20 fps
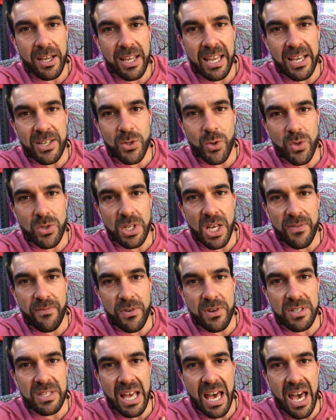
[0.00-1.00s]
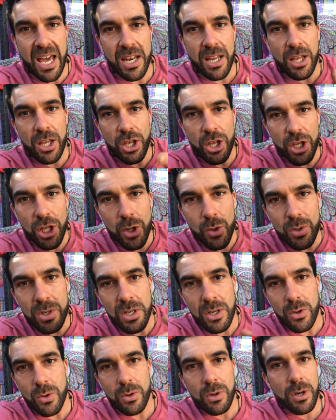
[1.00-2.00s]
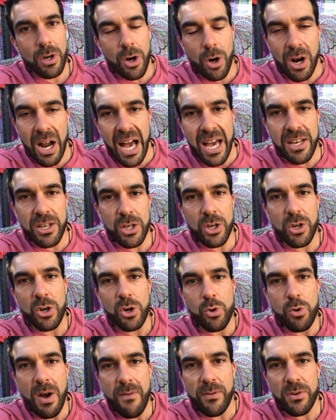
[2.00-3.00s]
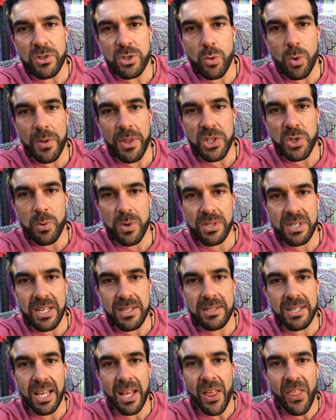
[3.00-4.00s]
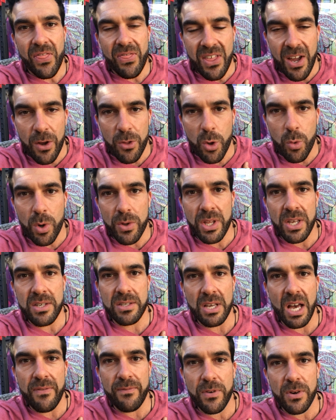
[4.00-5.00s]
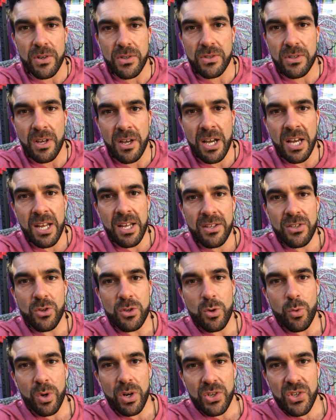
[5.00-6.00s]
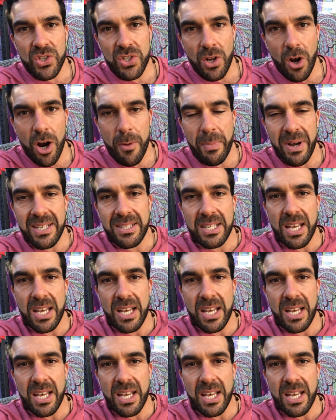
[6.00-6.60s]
guess who suffers that? You do, or I do. Whoever's the one that's resisting, they're the one that suffers. So you want to start by